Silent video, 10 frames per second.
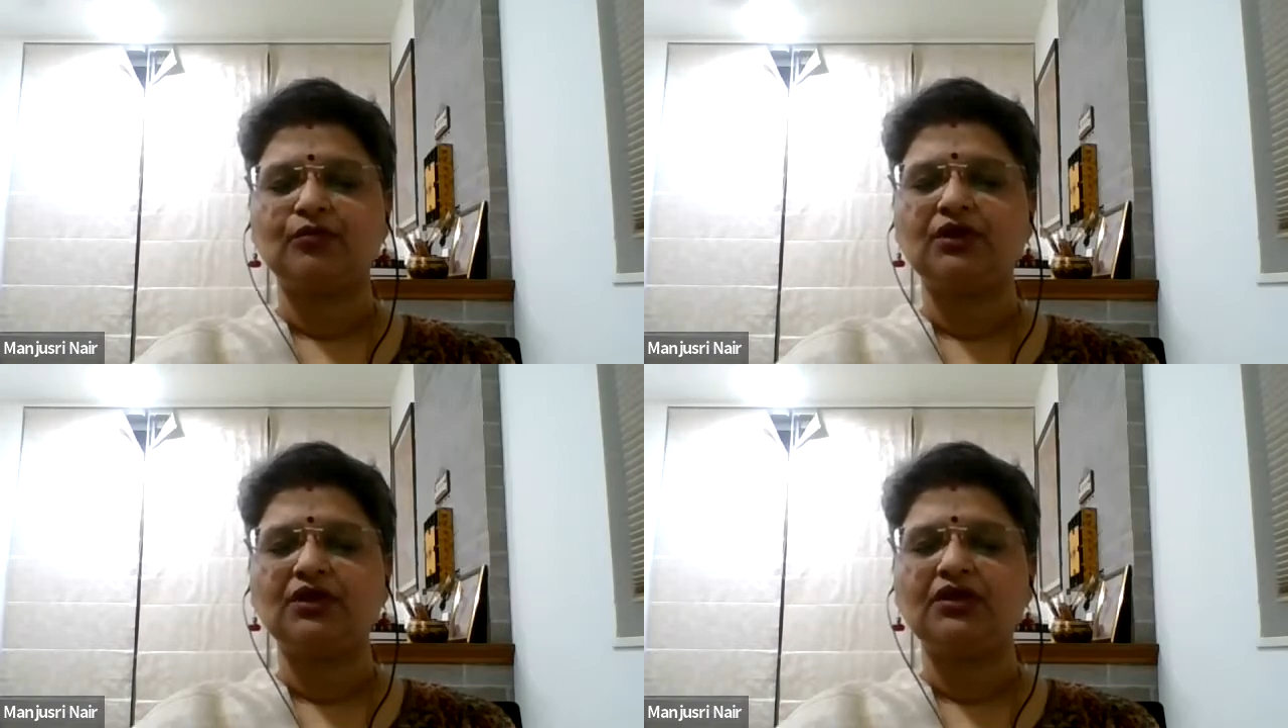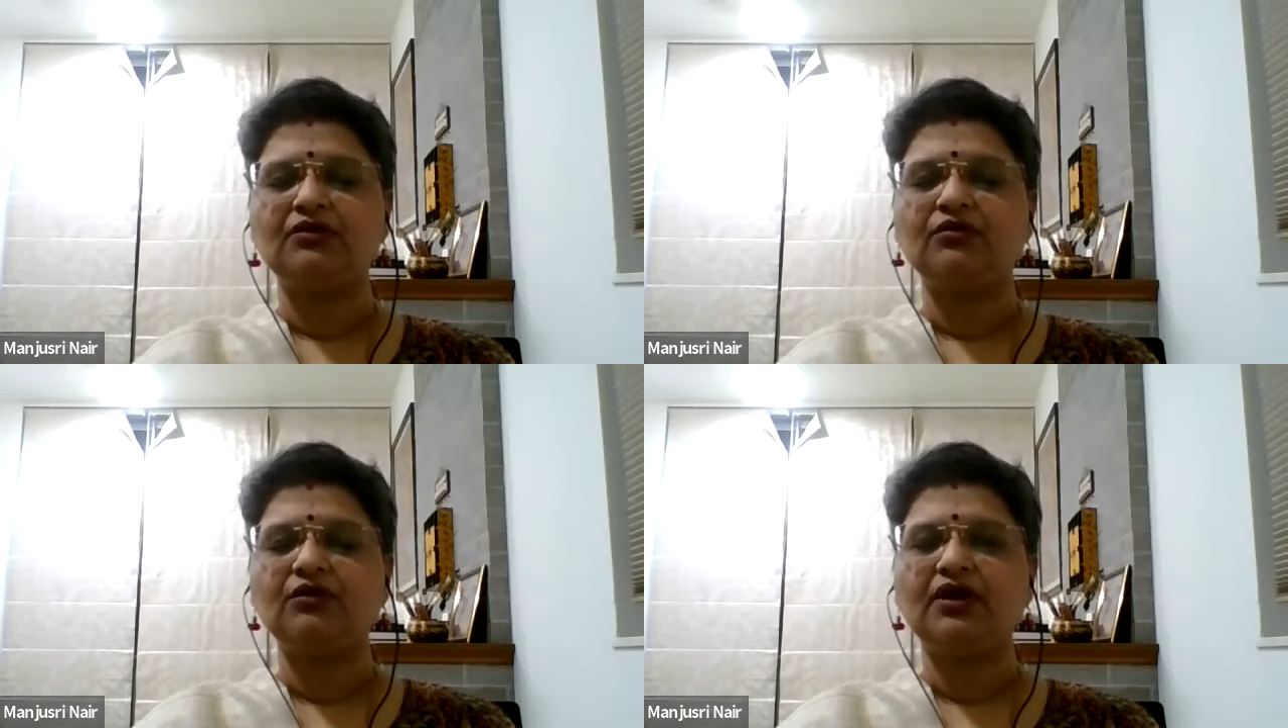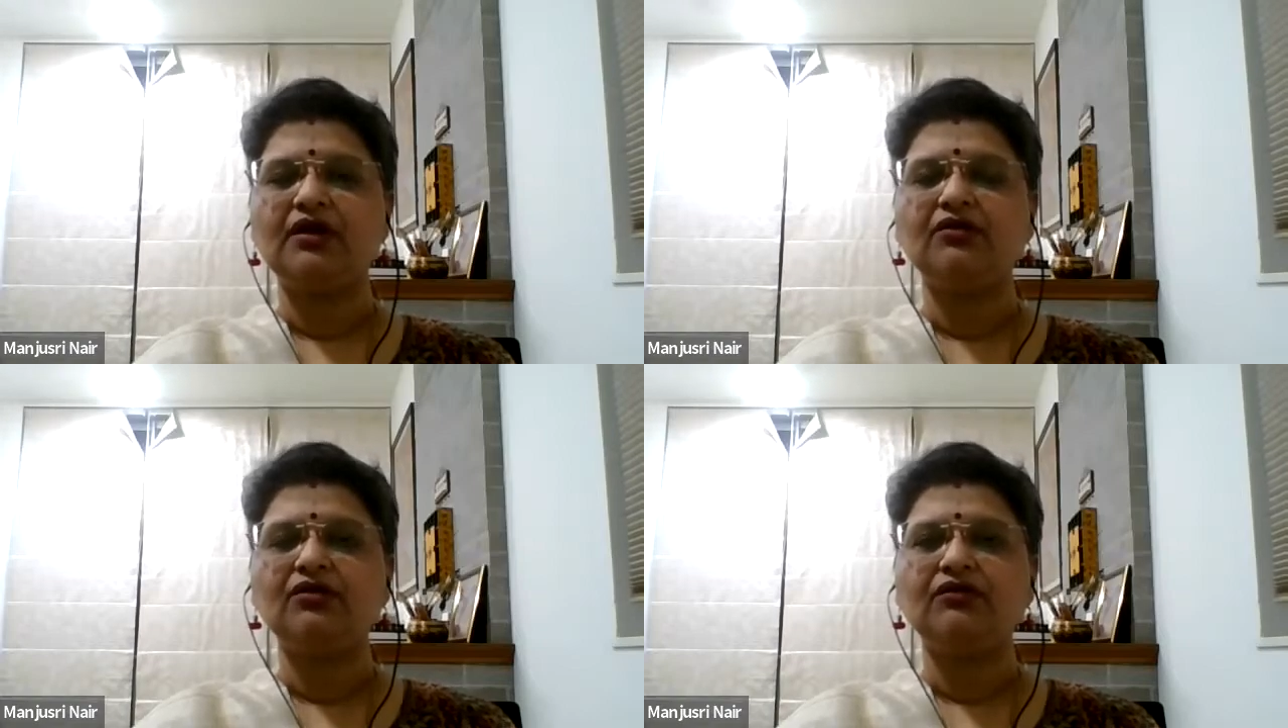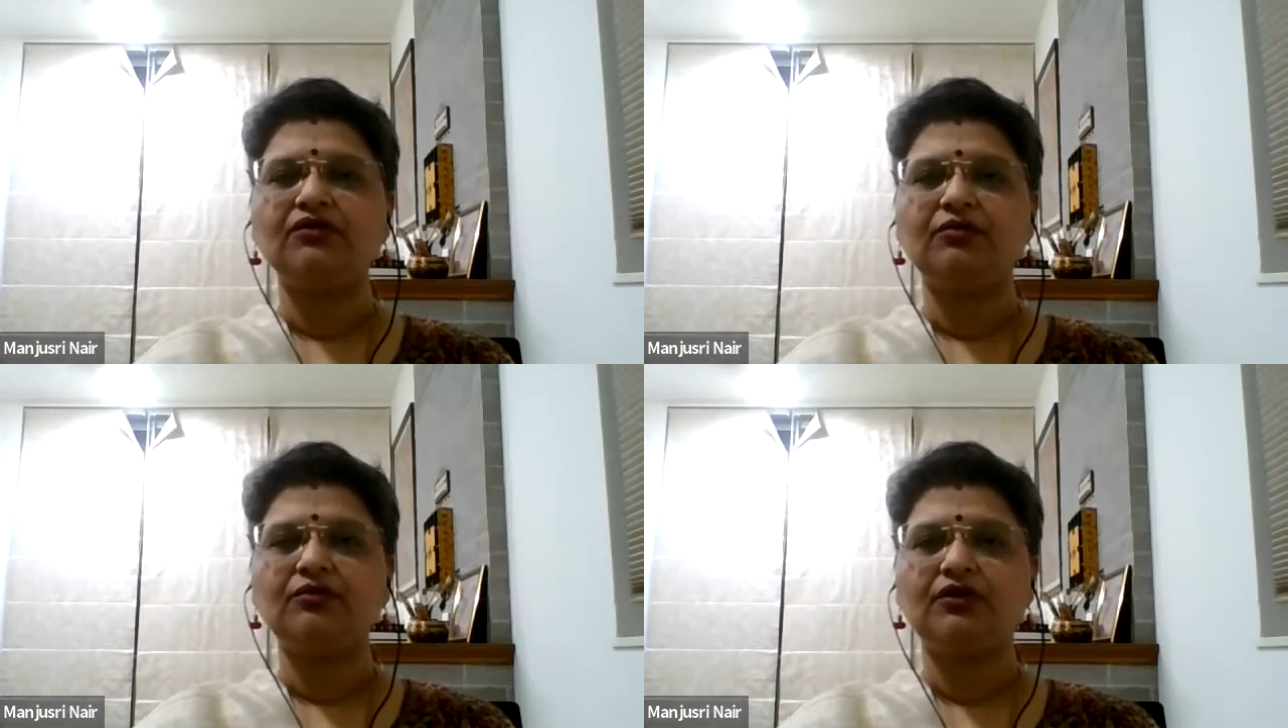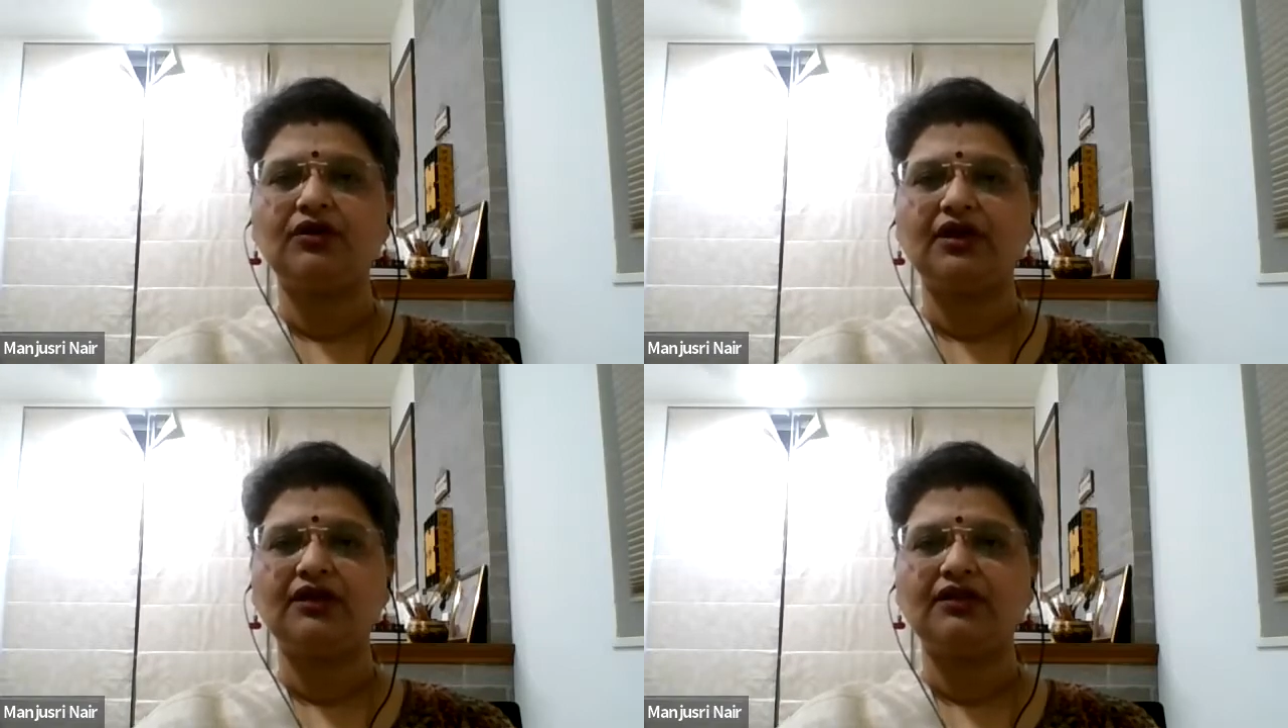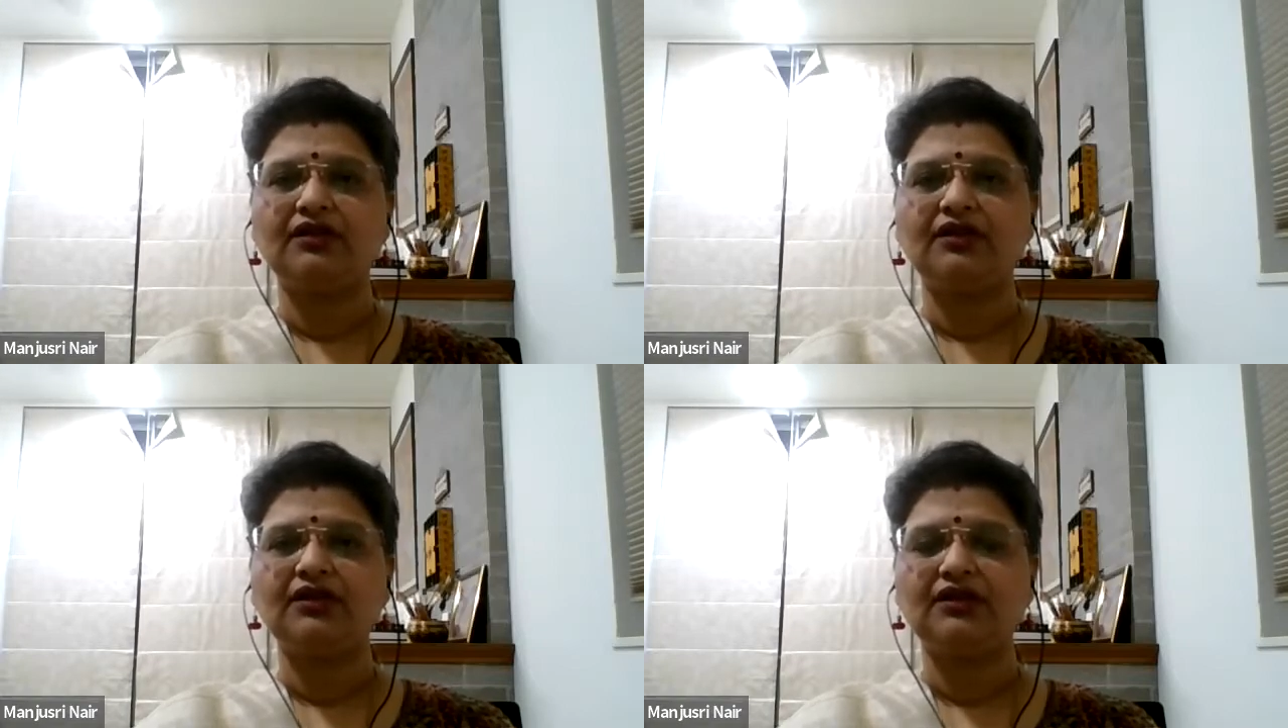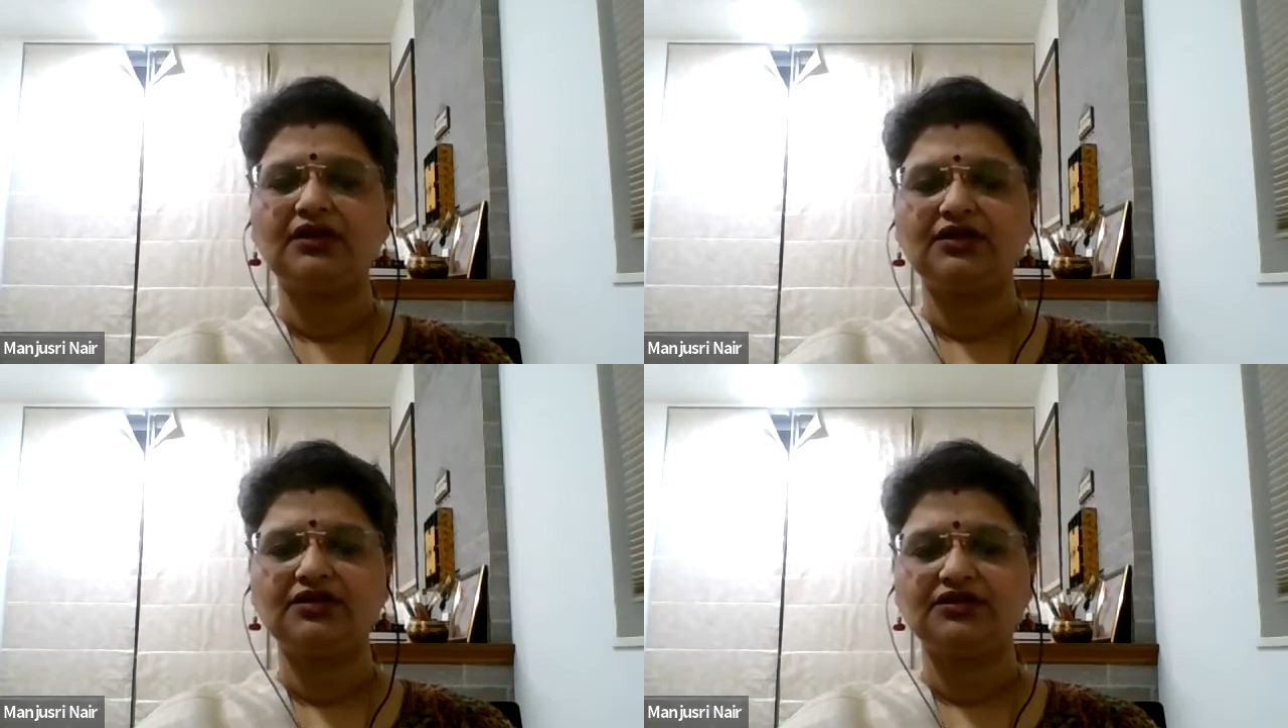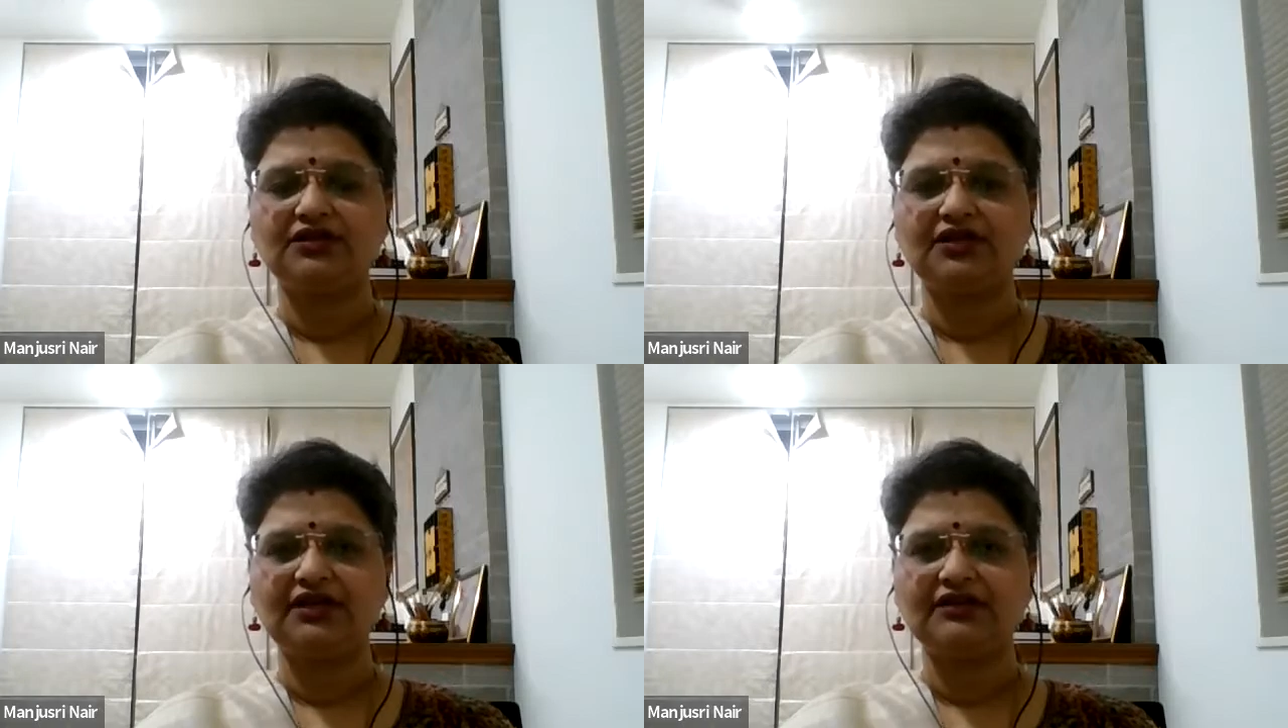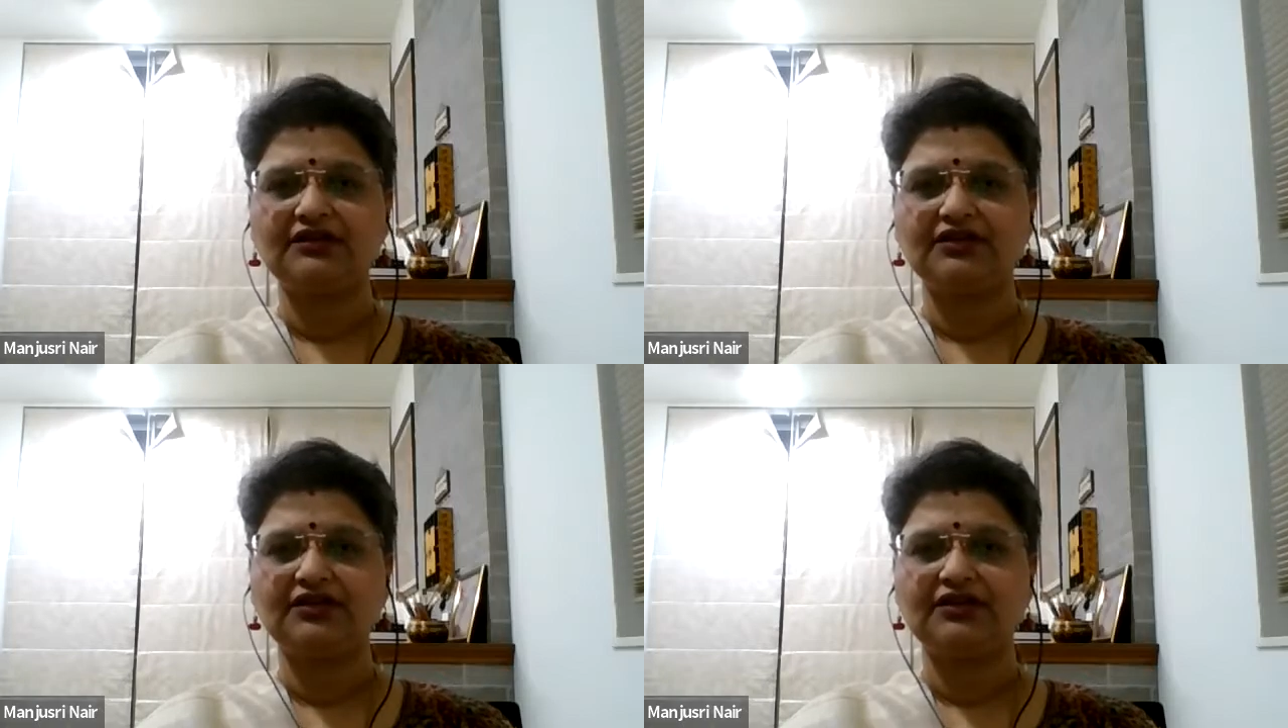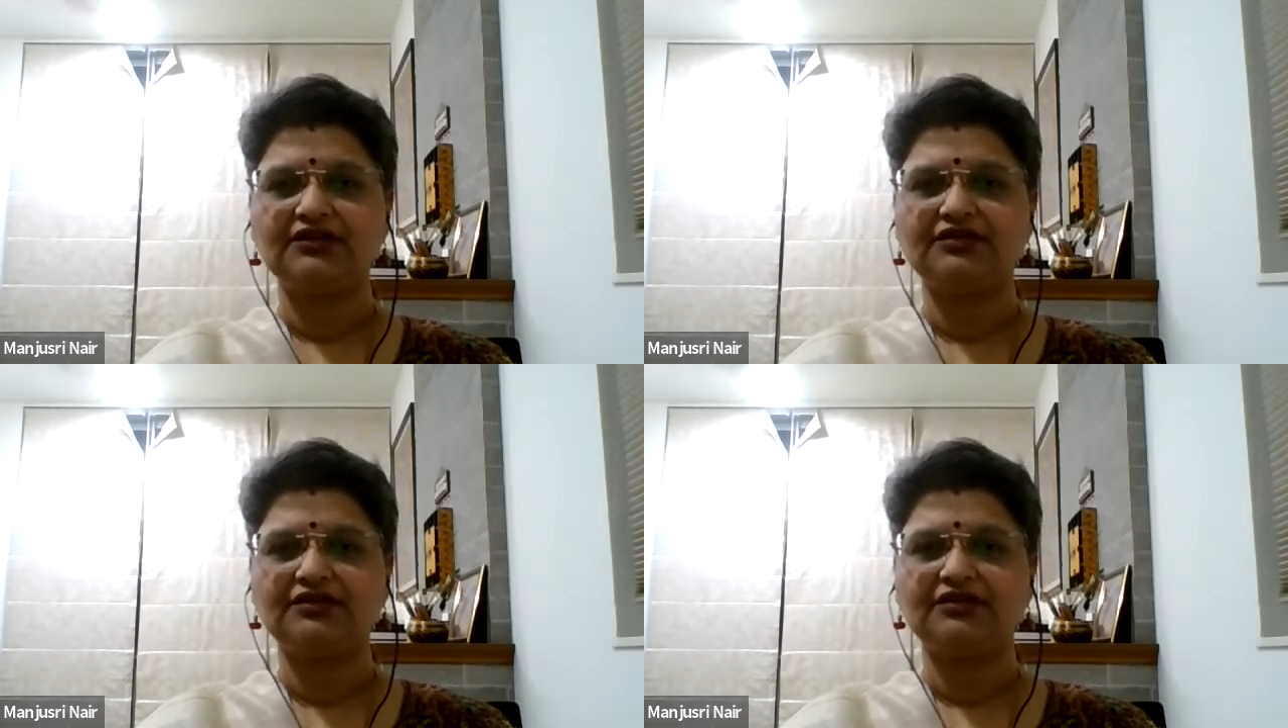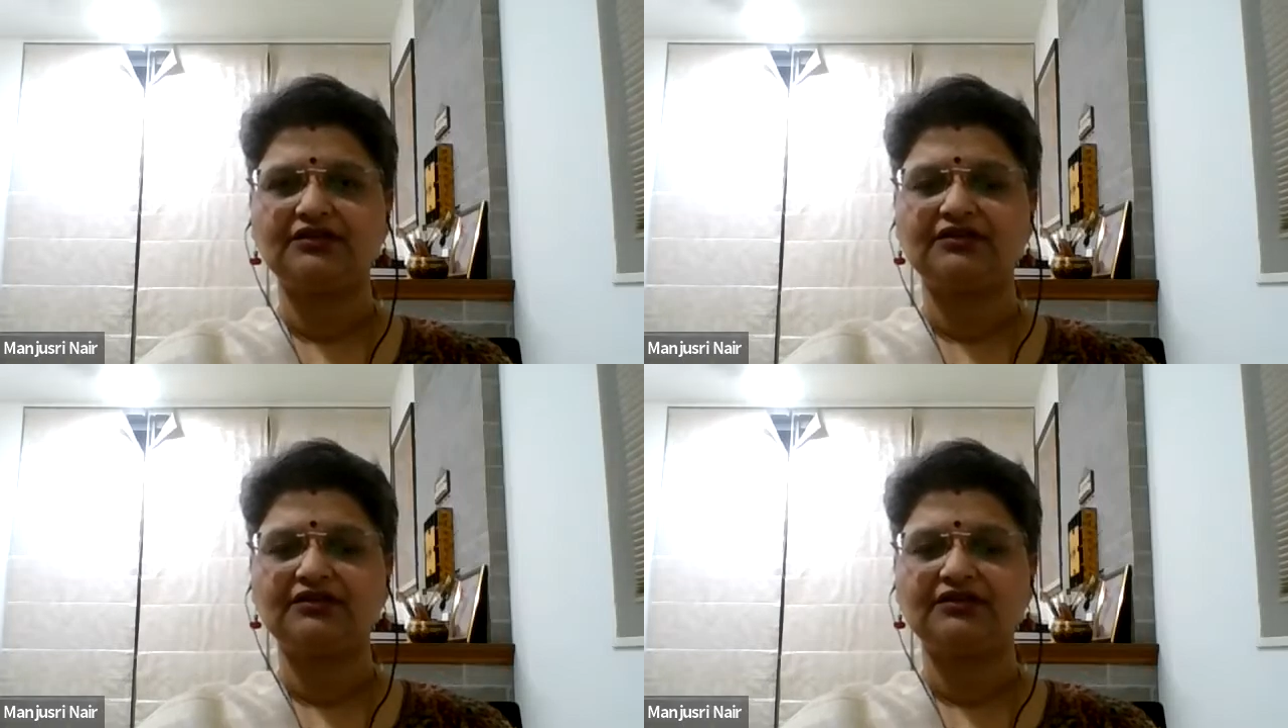being aware of your breath, inhalation, exhalation.